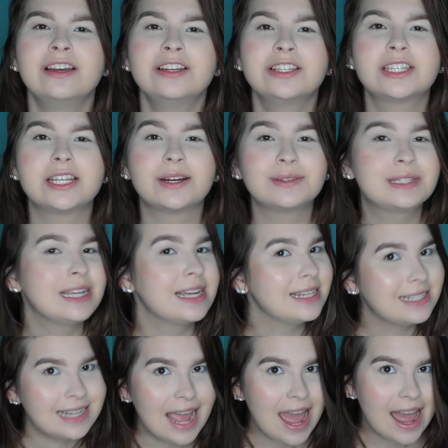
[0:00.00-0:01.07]
So
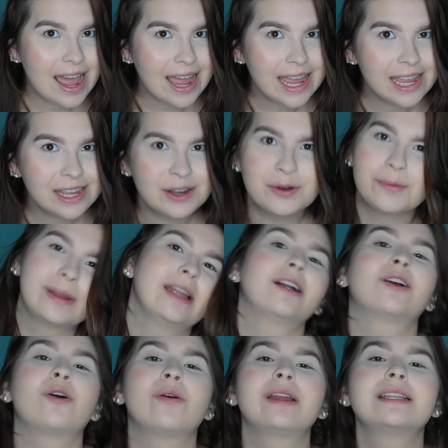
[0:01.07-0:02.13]
today we are
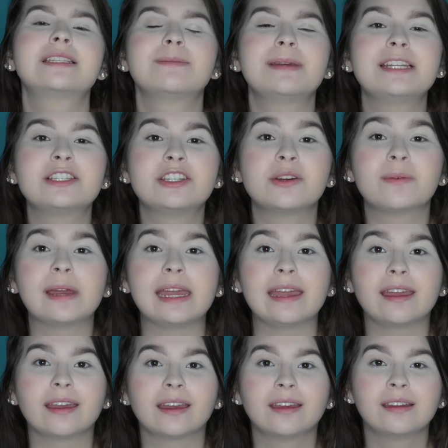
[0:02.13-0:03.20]
going to be
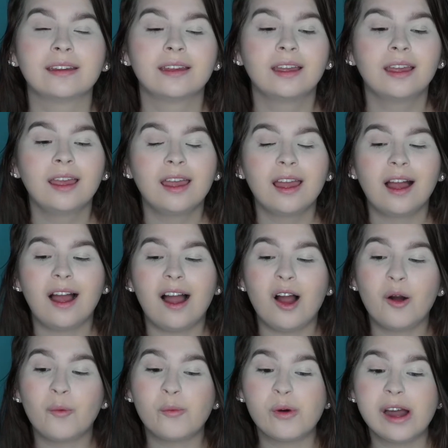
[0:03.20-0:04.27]
doing
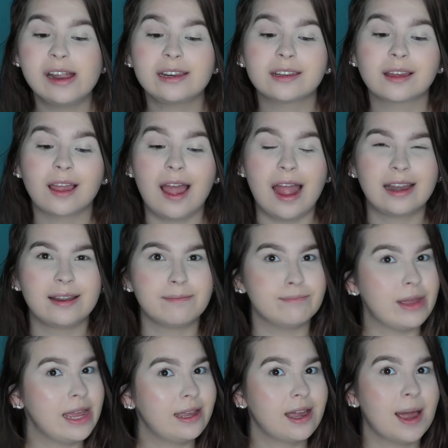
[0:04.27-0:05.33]
a what kind of
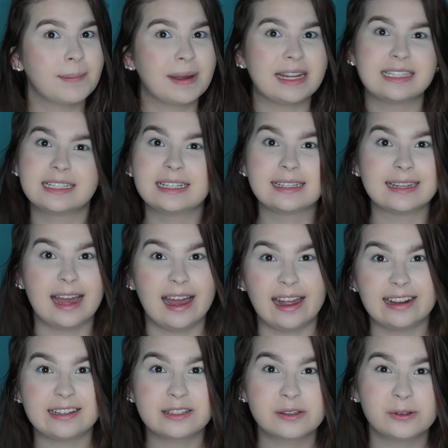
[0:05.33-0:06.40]
makeup I did in
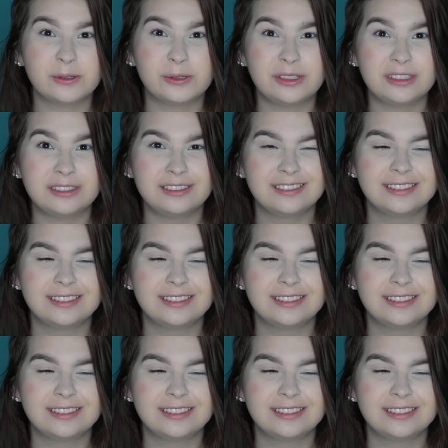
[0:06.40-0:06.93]
high school.